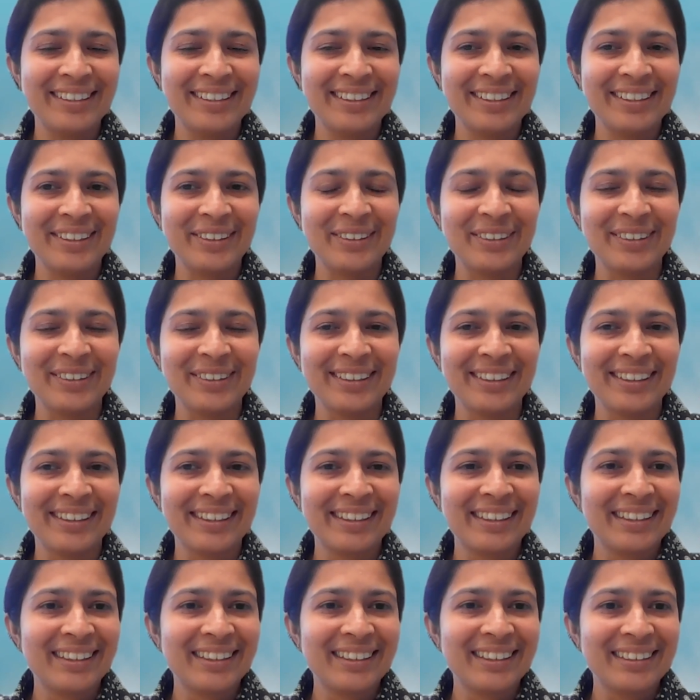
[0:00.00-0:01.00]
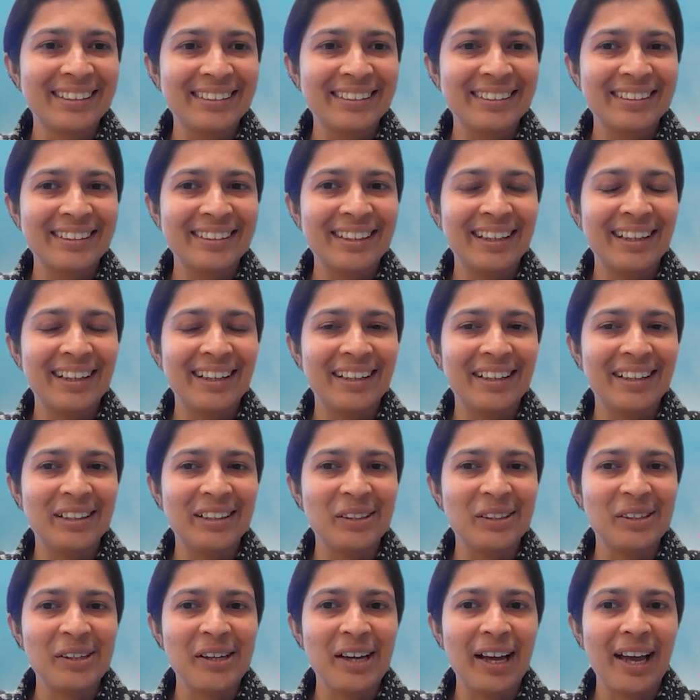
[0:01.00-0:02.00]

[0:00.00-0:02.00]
So, yeah,